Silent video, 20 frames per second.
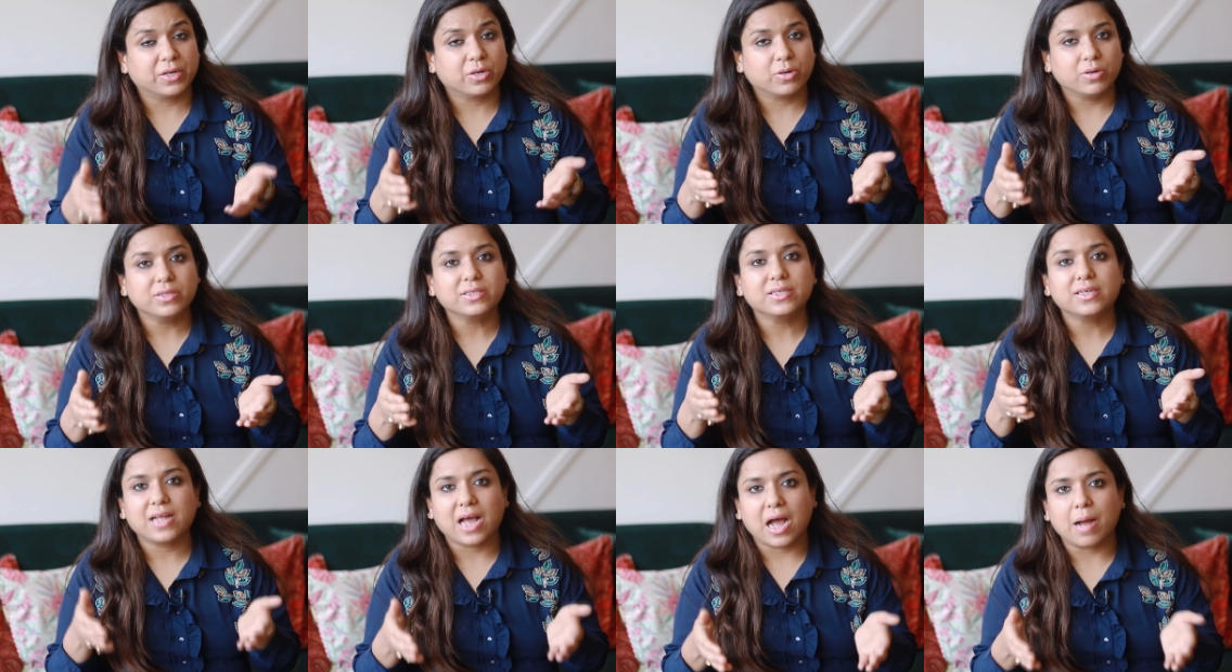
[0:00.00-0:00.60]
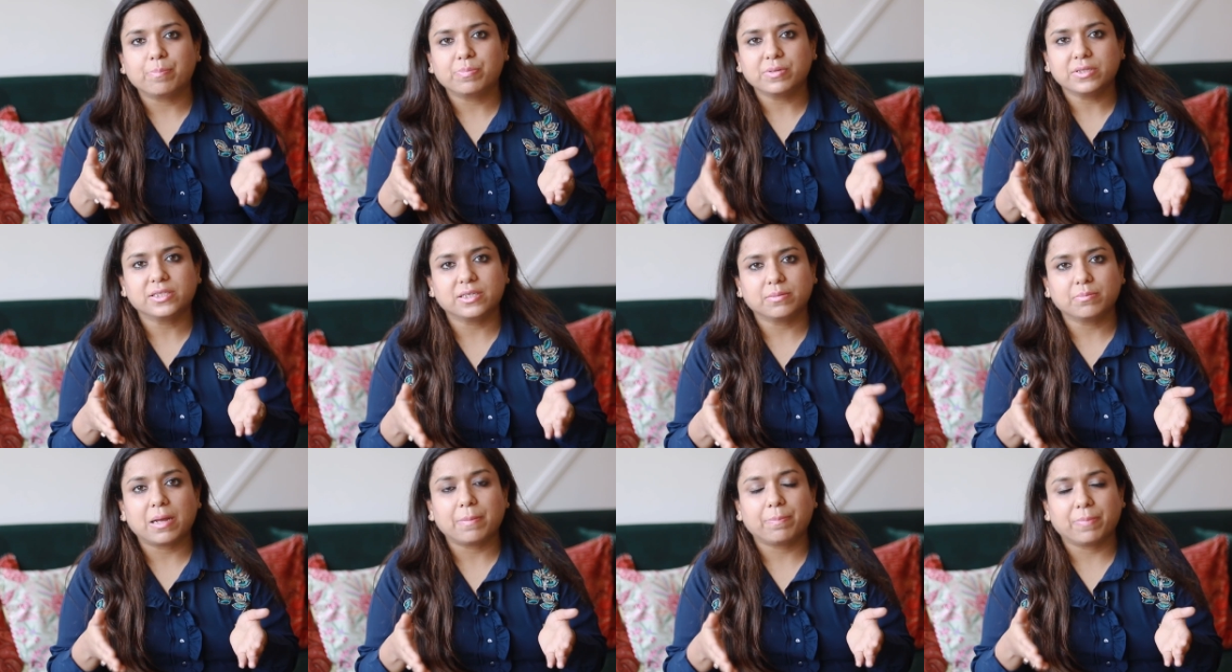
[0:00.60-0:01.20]
because it happens
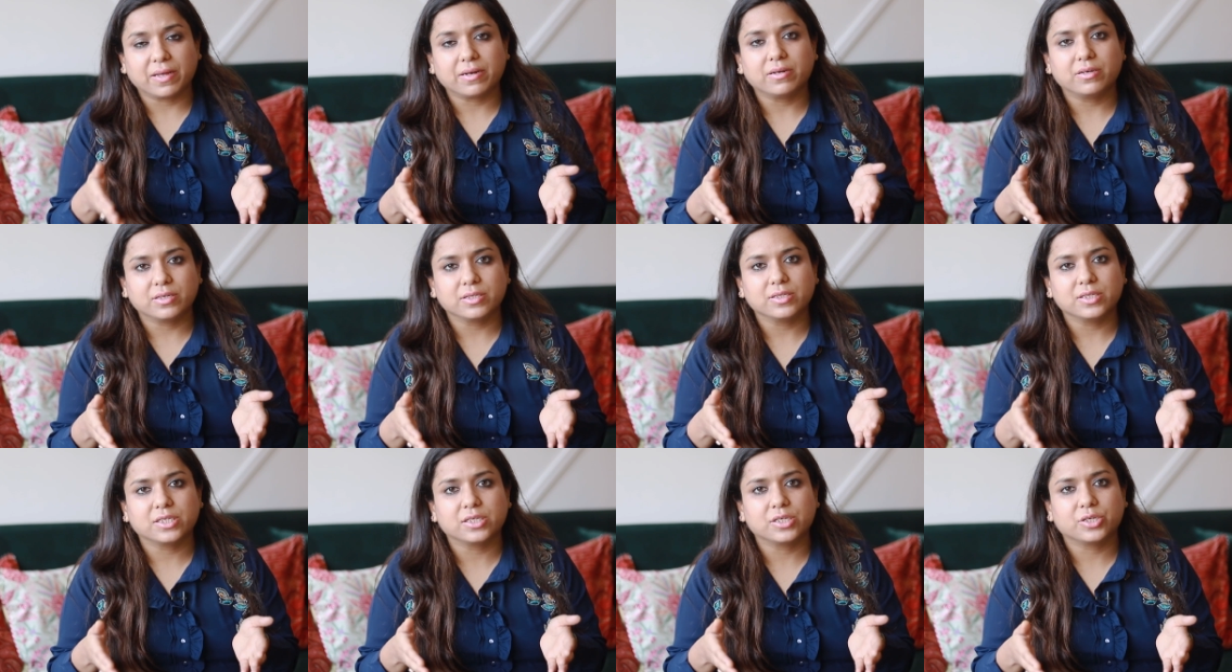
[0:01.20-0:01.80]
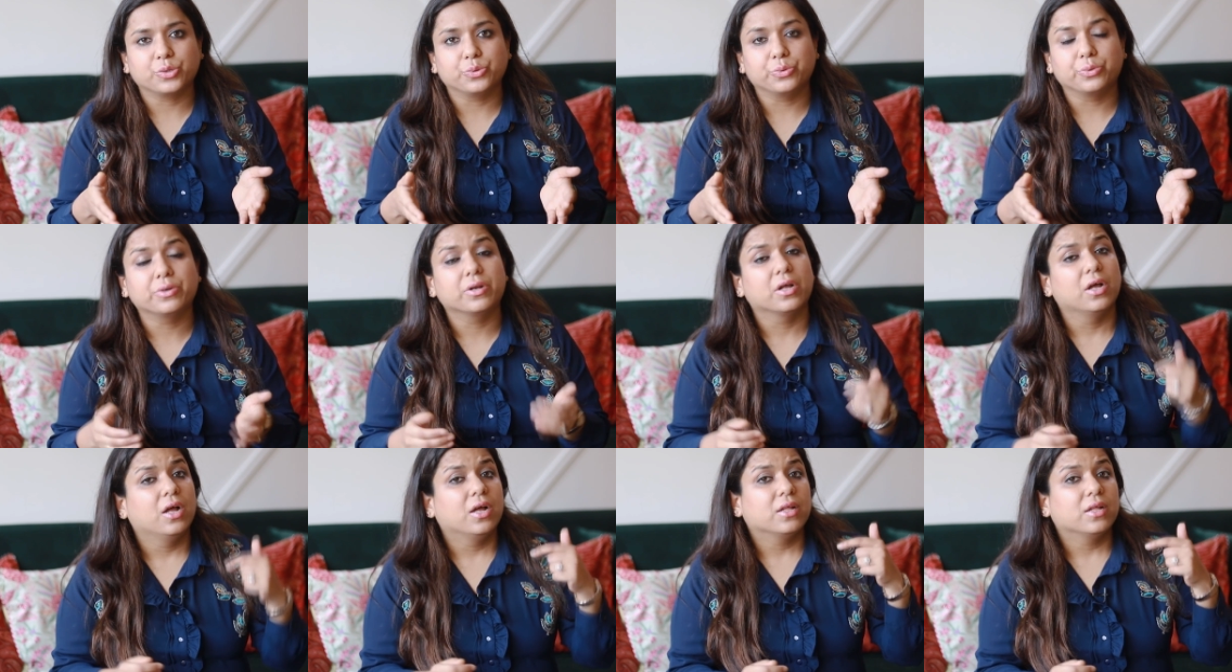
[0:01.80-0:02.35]
in my parent institute,